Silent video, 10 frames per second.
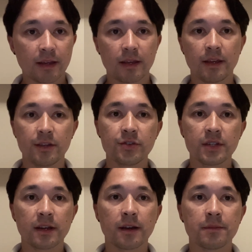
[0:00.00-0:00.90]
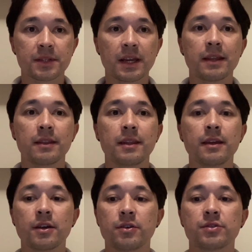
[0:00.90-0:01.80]
it usually comes at the
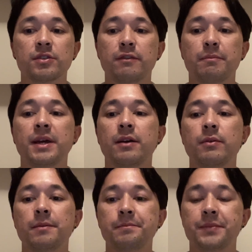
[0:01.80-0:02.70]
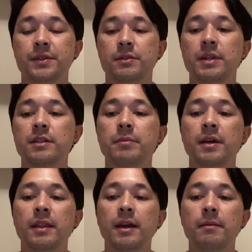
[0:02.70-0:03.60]
cost of power. So we need to
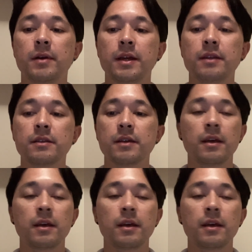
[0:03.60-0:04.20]
bear that in mind.